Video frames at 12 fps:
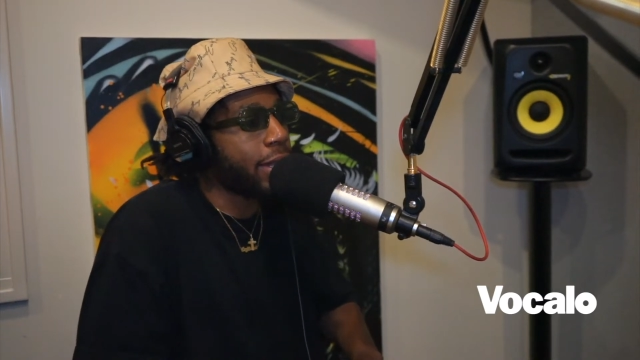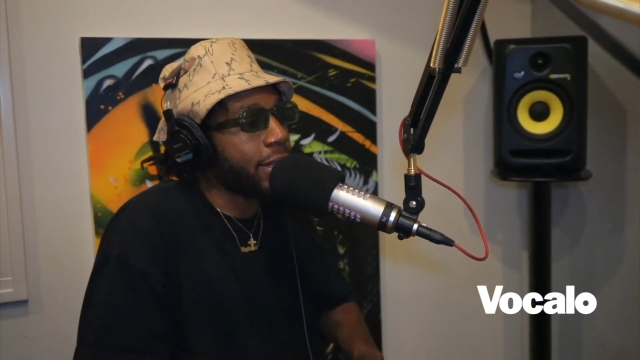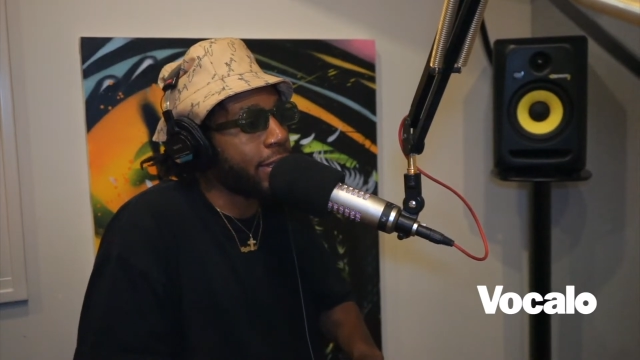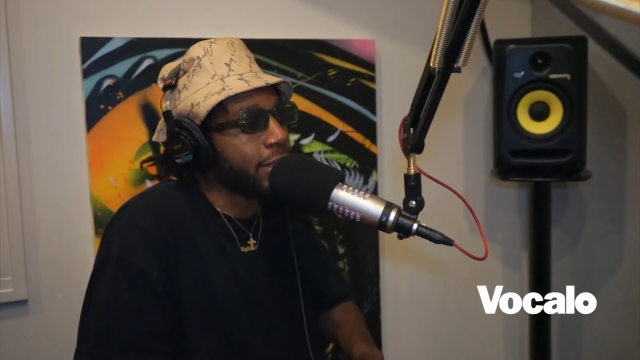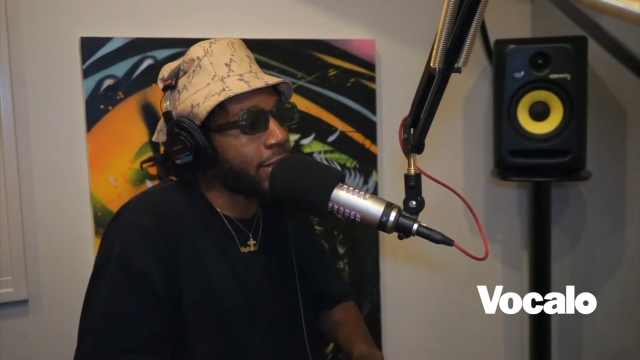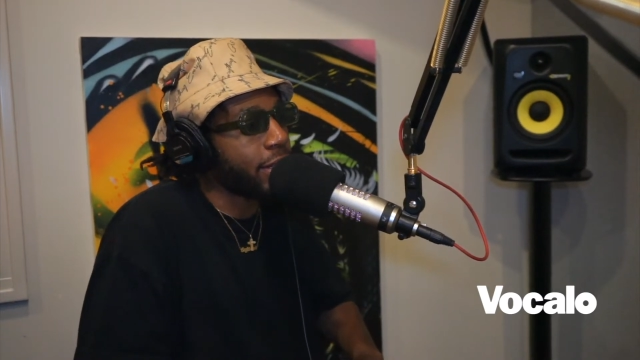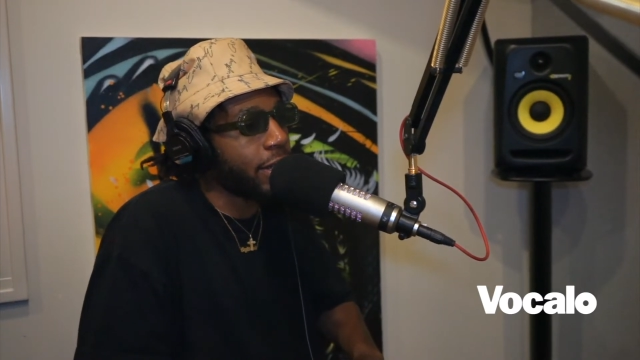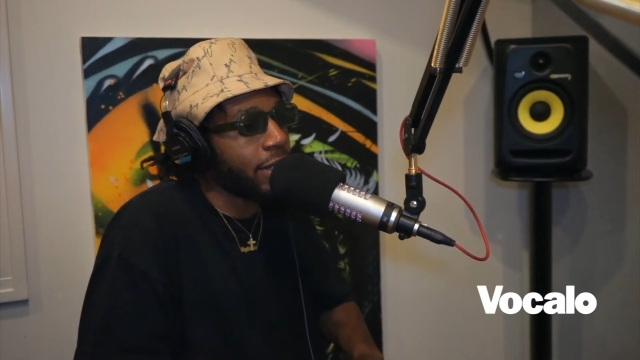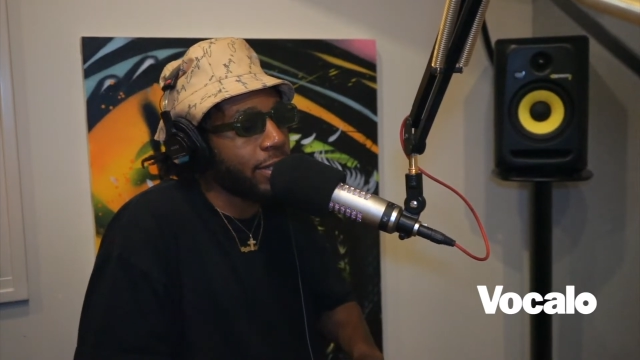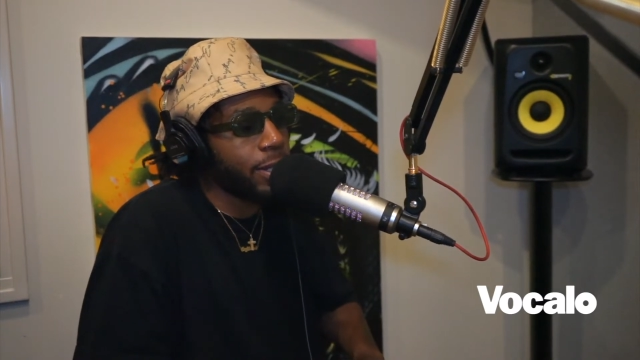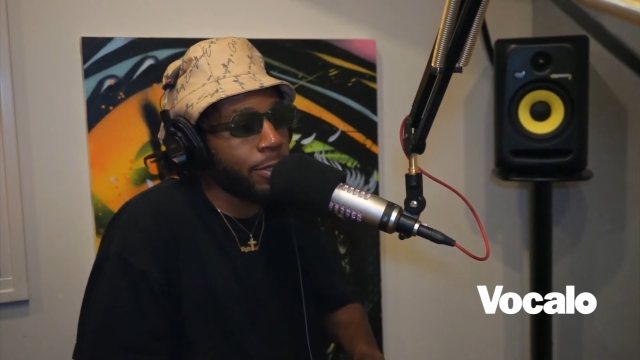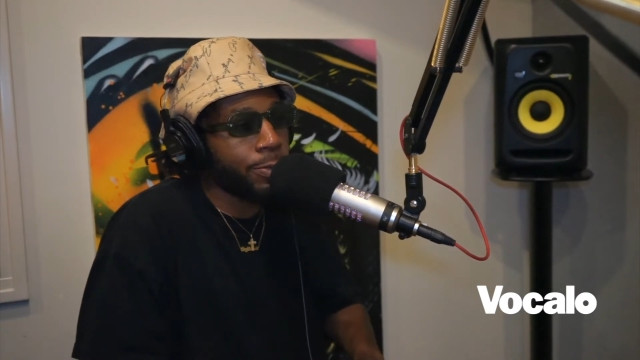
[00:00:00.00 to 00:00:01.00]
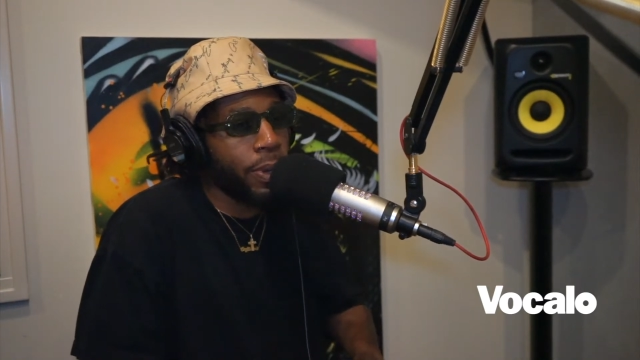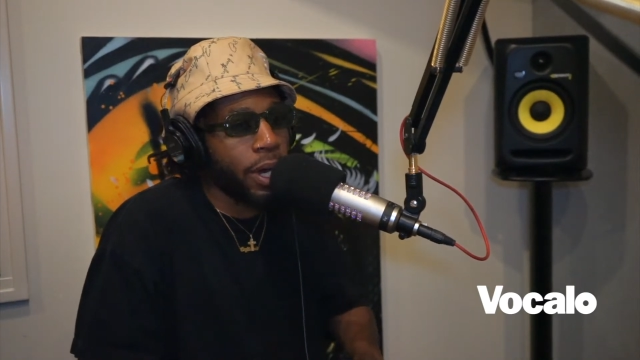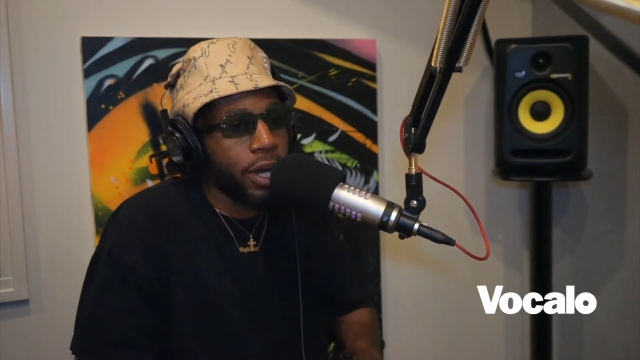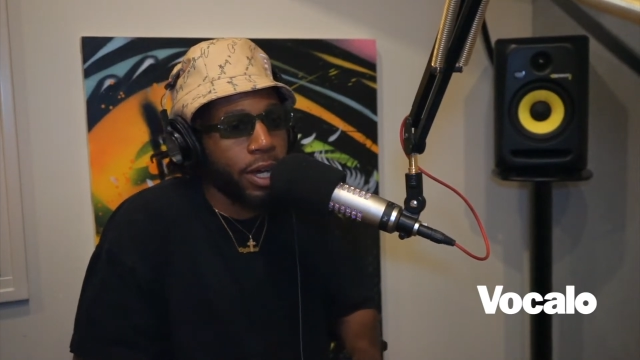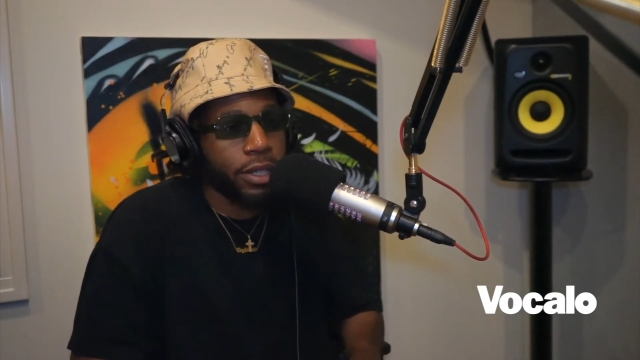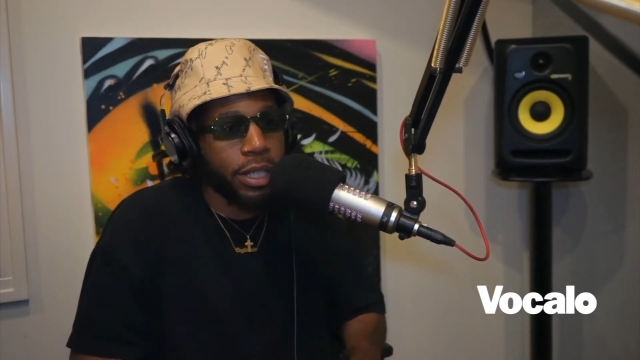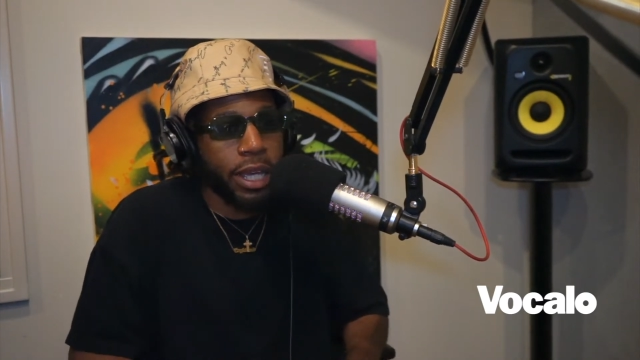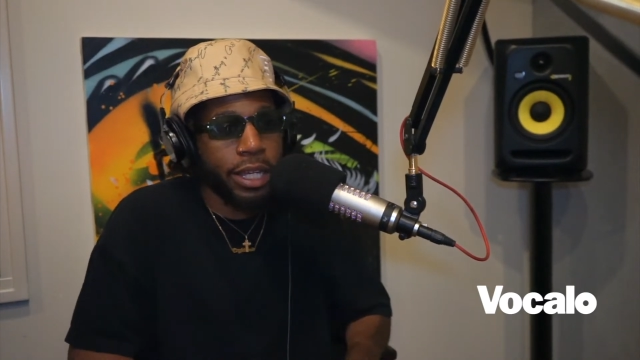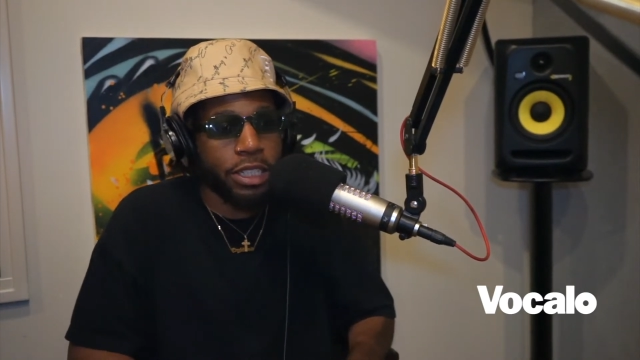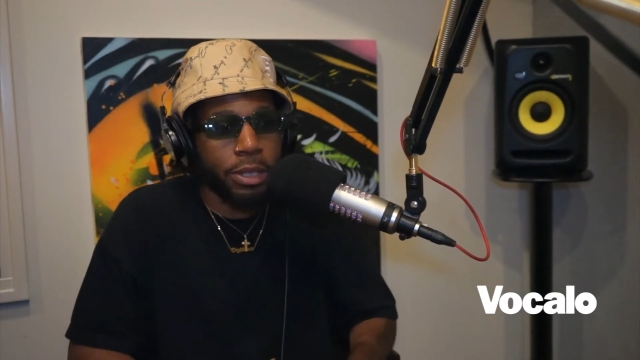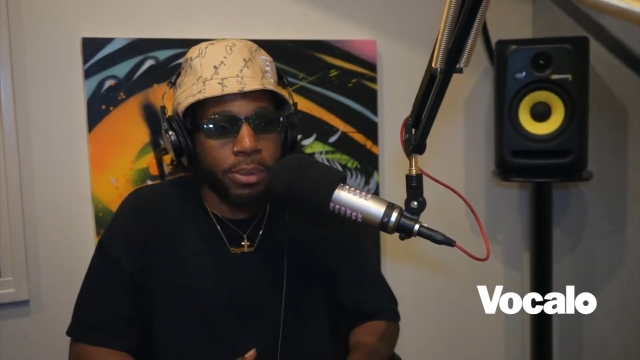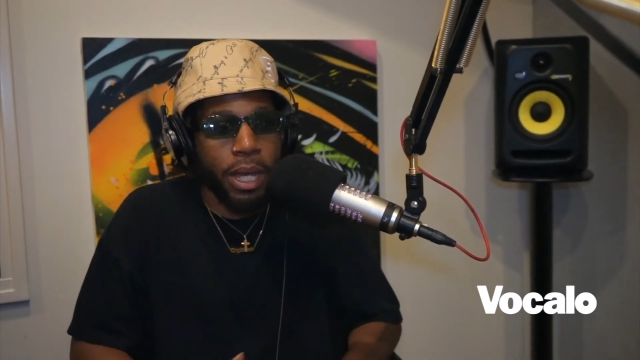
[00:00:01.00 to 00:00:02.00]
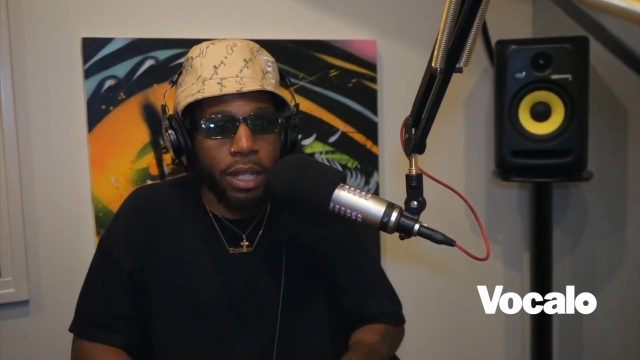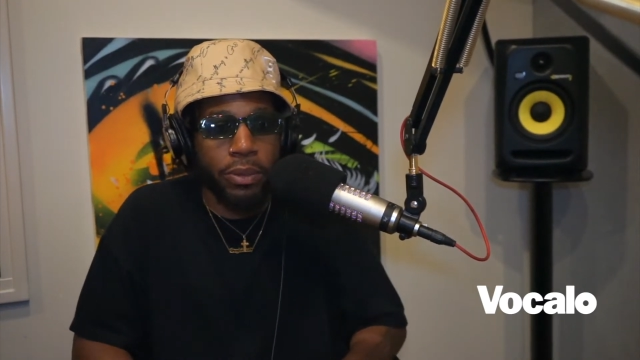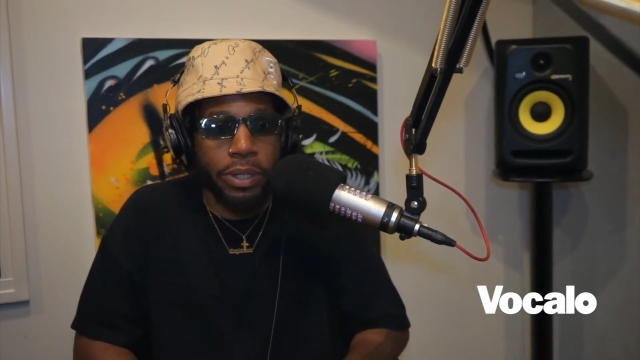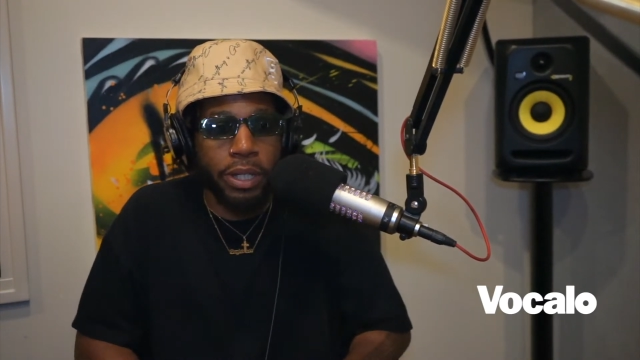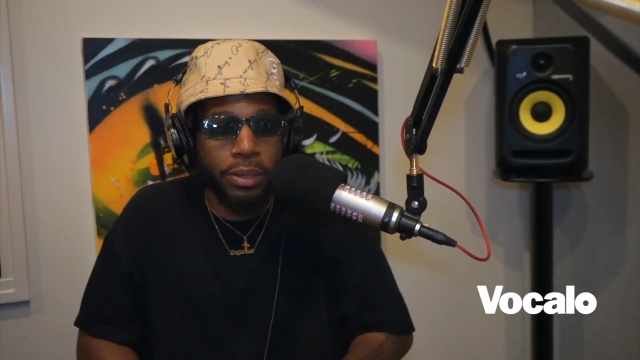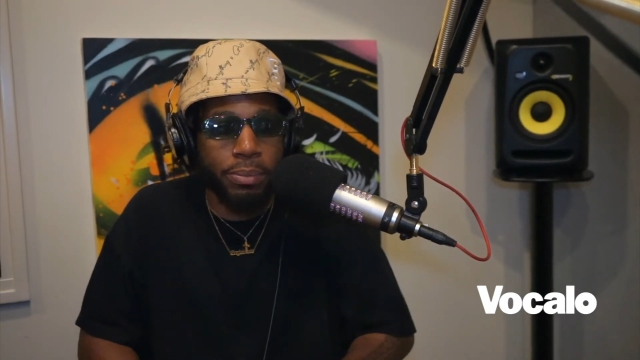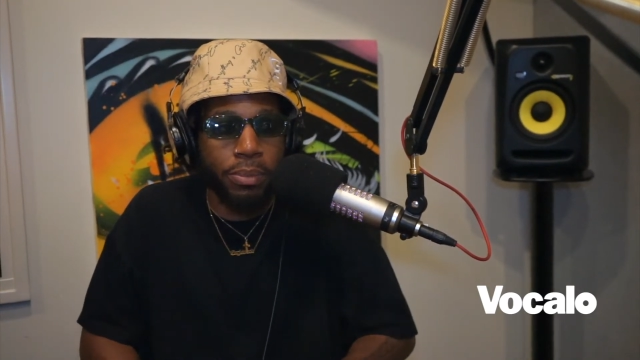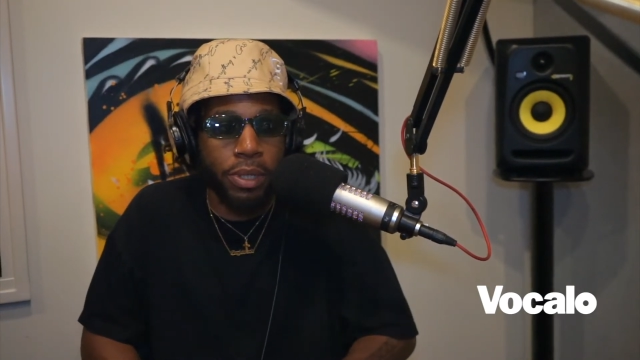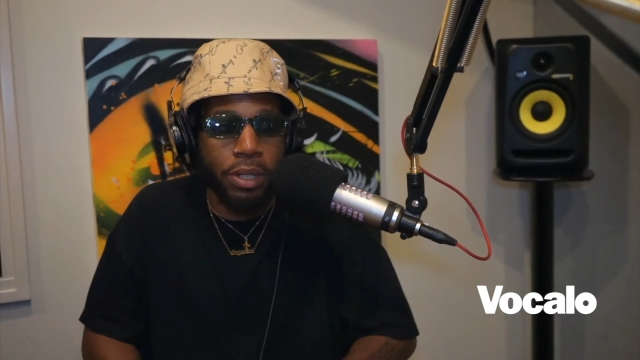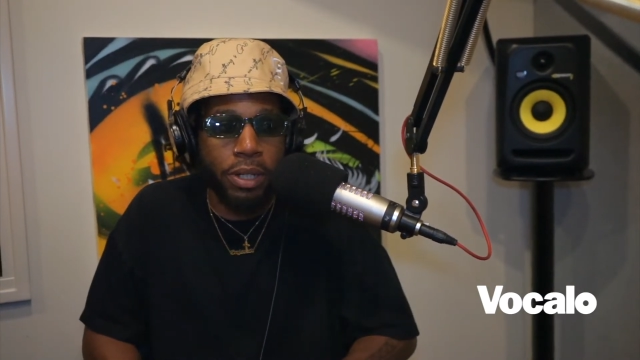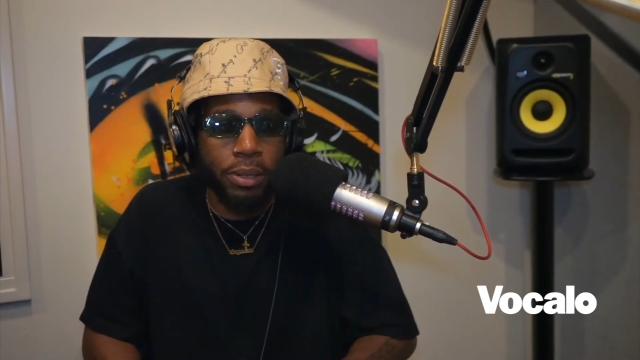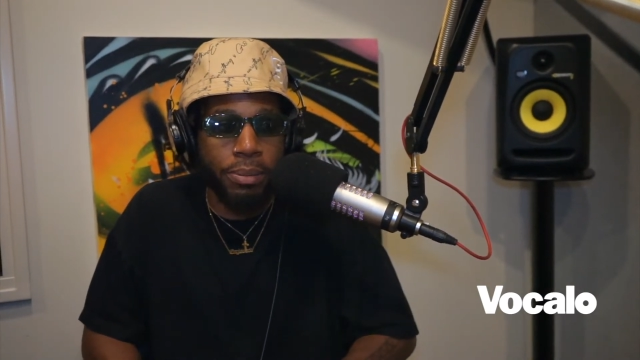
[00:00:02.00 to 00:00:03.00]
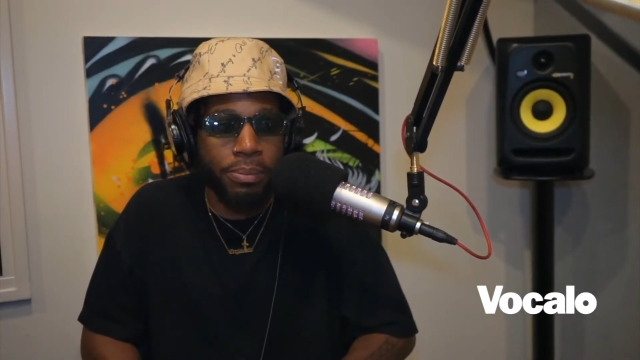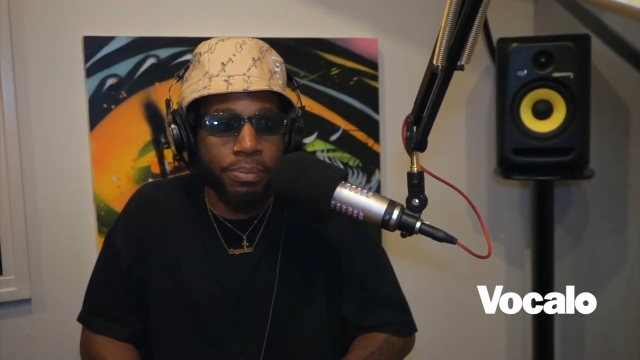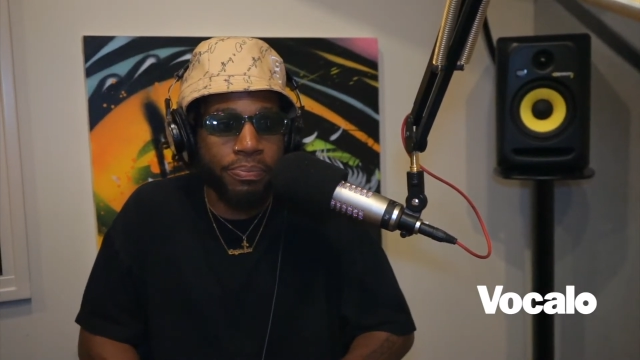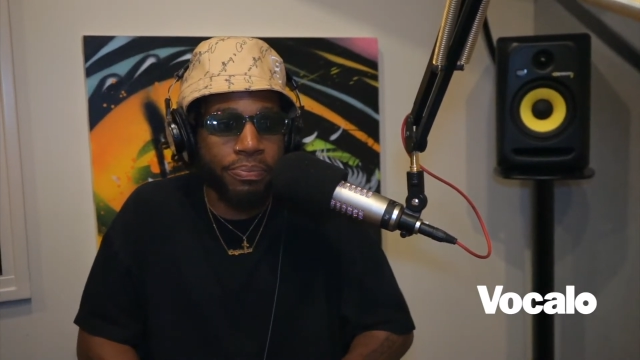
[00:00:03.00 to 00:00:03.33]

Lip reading: this dope spot called the Ketchup Gallery in